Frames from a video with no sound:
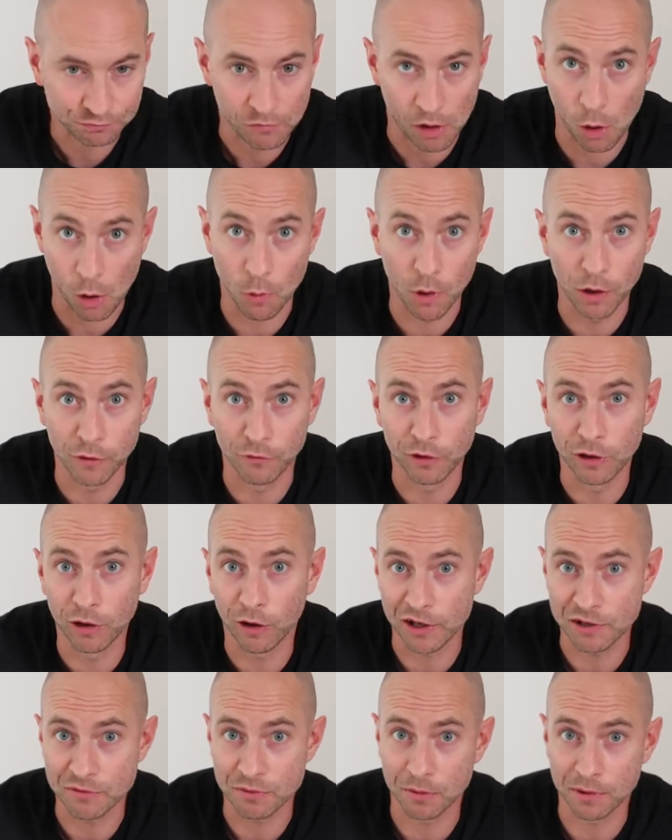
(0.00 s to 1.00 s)
No word of a
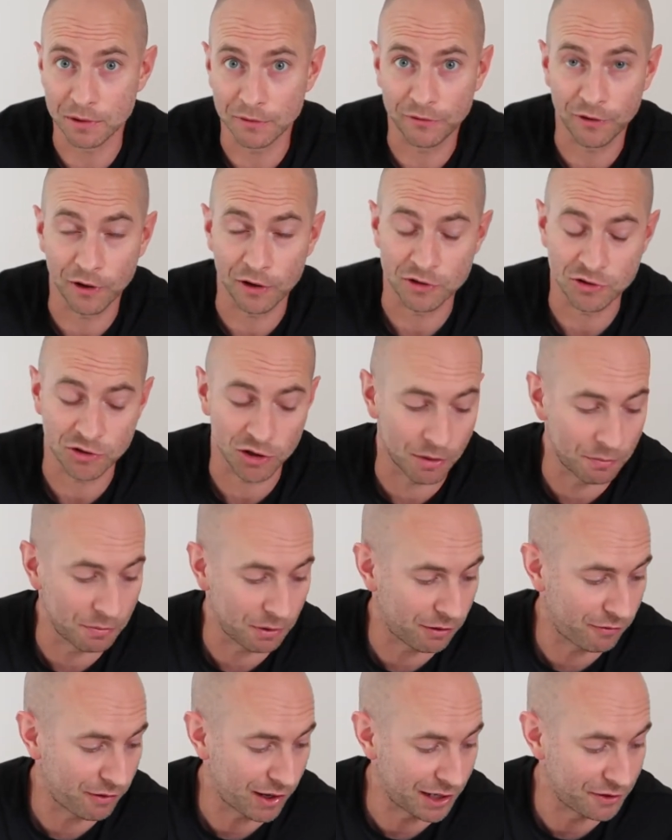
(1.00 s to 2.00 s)
lie, it's probably the first time
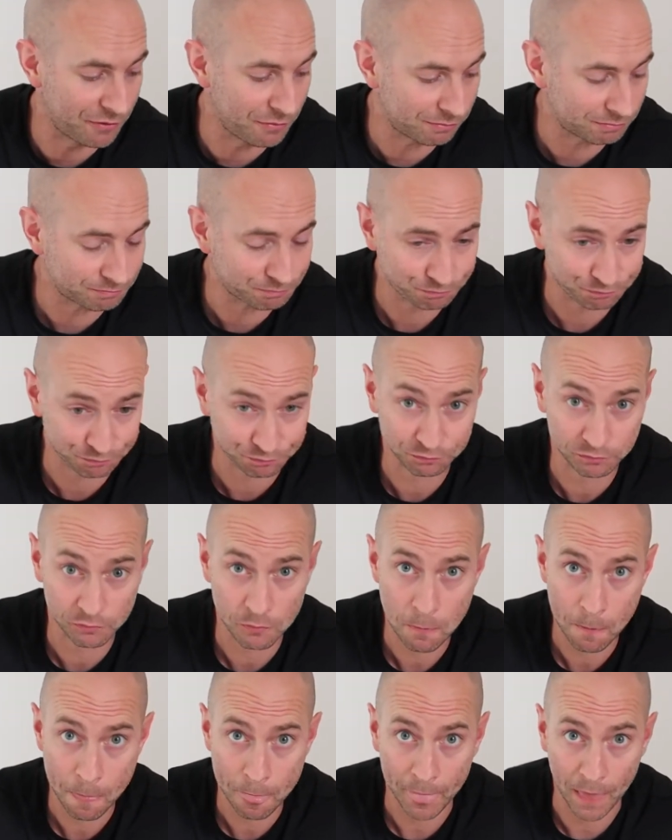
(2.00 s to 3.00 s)
I've had
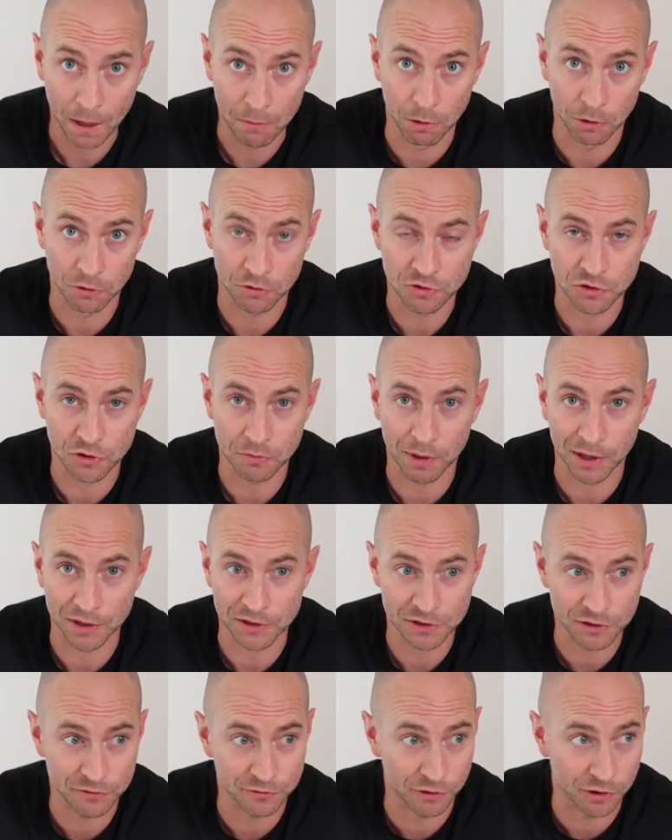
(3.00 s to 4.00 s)
Monster
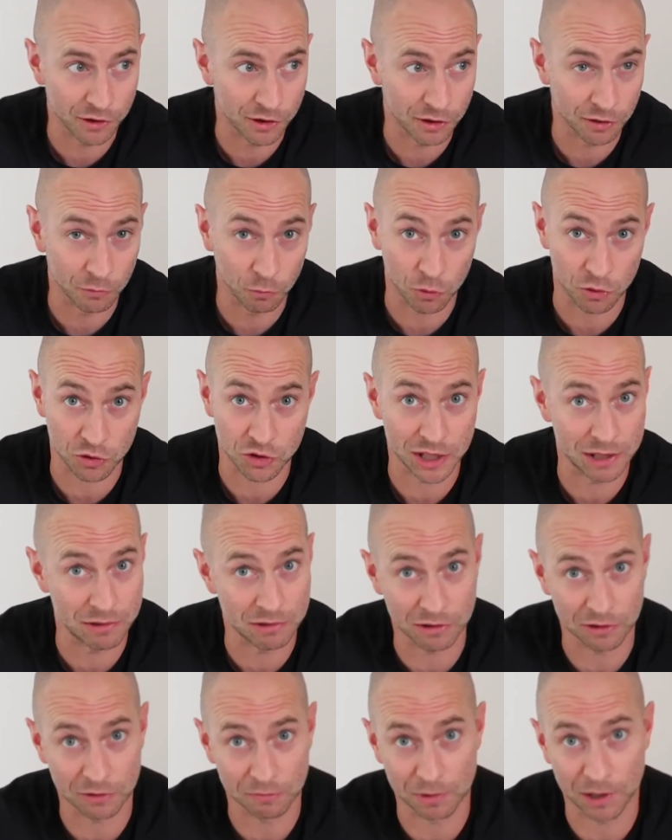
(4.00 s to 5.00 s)
Munch for what
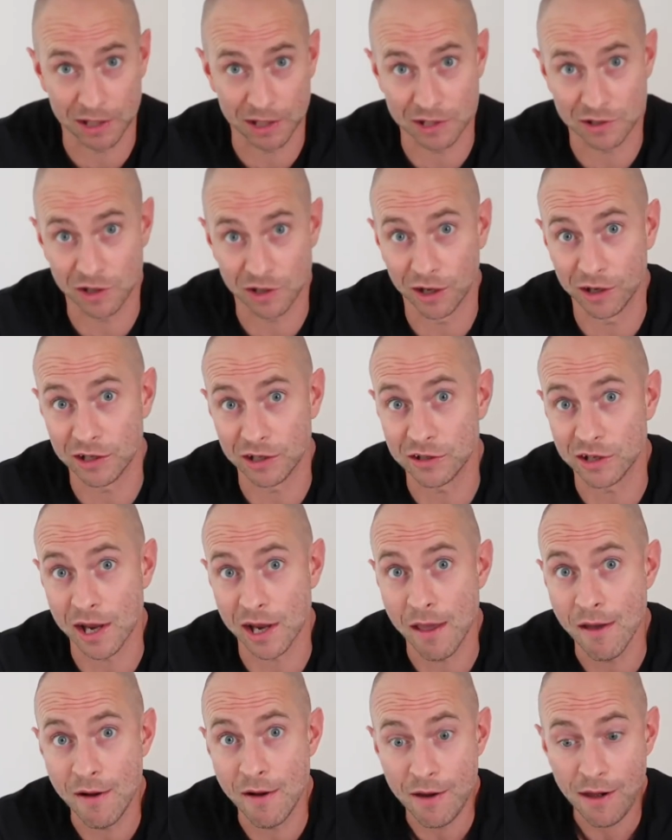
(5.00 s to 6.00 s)
seems like a bloody eternity.